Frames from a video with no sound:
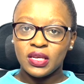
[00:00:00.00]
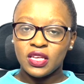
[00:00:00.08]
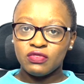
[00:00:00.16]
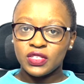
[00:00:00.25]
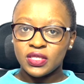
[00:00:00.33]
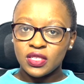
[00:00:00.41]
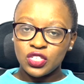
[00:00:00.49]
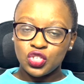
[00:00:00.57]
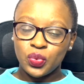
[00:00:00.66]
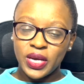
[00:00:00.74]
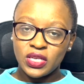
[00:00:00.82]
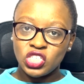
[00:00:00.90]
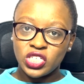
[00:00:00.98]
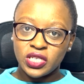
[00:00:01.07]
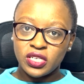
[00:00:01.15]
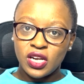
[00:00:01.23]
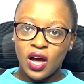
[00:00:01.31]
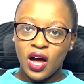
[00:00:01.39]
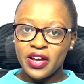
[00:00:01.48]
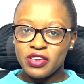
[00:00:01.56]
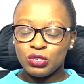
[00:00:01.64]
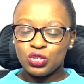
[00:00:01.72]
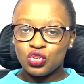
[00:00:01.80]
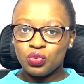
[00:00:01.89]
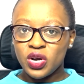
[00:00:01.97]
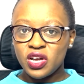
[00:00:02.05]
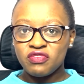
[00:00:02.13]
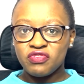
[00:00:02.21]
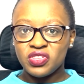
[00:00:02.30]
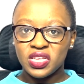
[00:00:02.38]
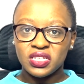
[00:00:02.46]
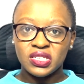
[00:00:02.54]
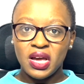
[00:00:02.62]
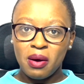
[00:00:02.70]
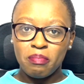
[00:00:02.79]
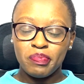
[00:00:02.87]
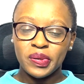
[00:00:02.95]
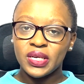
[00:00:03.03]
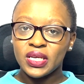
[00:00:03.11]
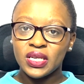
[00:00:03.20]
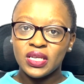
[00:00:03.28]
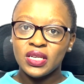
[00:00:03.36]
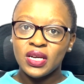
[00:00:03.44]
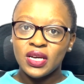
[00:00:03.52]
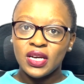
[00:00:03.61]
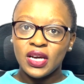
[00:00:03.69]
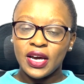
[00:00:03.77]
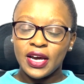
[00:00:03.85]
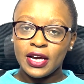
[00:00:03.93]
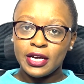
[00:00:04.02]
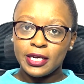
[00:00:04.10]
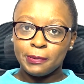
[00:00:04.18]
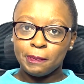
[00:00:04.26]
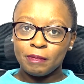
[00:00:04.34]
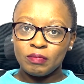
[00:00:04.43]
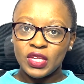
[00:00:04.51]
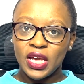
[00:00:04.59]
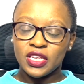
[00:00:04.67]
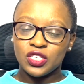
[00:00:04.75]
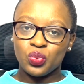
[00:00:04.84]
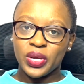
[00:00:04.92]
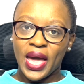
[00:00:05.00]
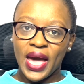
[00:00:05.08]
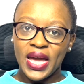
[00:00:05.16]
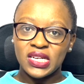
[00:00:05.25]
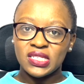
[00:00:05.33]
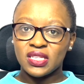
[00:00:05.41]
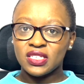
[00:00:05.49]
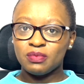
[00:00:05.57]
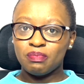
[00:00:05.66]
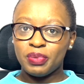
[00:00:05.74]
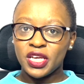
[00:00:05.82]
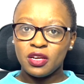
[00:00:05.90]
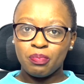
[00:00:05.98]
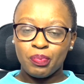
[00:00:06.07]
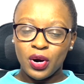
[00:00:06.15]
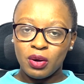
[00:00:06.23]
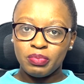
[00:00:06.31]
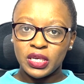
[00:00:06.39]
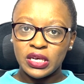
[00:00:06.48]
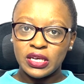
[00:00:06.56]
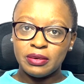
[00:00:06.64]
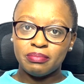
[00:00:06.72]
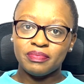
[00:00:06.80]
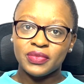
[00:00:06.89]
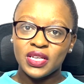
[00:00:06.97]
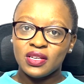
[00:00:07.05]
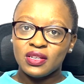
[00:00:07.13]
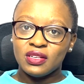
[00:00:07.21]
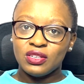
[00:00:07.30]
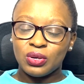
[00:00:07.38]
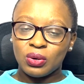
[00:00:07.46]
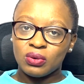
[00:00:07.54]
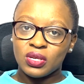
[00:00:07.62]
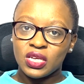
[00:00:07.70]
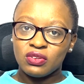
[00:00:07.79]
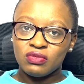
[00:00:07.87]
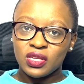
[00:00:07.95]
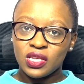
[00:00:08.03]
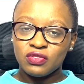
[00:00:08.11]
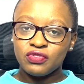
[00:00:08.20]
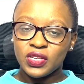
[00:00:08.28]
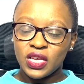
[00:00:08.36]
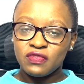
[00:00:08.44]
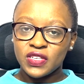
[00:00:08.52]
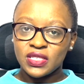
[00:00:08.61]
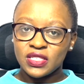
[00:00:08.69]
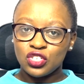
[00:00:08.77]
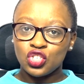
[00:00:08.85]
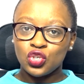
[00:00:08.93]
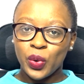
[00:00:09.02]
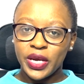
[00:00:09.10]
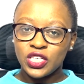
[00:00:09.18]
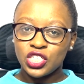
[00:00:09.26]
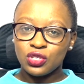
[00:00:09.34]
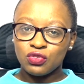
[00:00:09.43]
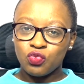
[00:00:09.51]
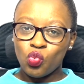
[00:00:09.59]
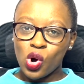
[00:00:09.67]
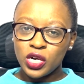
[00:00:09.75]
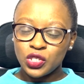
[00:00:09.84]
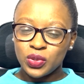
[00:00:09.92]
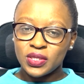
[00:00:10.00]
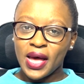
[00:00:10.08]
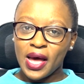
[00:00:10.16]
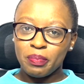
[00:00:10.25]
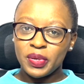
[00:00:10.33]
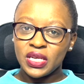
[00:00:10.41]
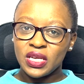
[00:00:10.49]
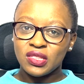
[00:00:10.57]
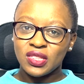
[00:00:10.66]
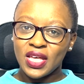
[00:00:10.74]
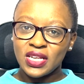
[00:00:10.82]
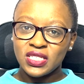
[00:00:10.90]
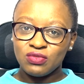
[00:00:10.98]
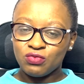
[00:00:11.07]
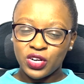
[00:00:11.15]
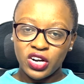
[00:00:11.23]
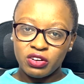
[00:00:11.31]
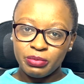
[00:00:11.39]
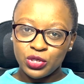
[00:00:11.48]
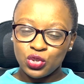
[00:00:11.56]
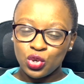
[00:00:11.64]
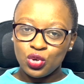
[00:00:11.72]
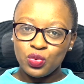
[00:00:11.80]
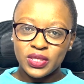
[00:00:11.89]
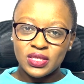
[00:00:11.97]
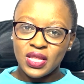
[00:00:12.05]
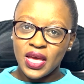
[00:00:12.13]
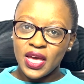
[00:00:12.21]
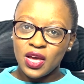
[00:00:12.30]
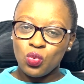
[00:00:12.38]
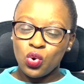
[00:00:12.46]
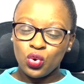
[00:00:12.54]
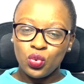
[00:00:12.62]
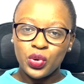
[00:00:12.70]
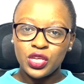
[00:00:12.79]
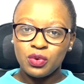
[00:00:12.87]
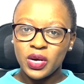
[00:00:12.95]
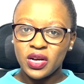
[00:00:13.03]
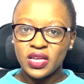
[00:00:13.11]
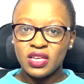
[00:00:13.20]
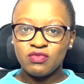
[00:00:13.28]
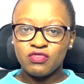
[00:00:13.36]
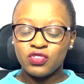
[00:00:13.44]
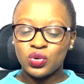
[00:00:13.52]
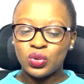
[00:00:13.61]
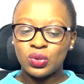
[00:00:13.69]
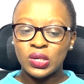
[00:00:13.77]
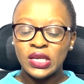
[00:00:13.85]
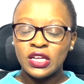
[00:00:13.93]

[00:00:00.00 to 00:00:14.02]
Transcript: give a situation. I used to work for this company, and we had this big problem. Give a situation of what was happening in that environment. Who was there? Who were you working for?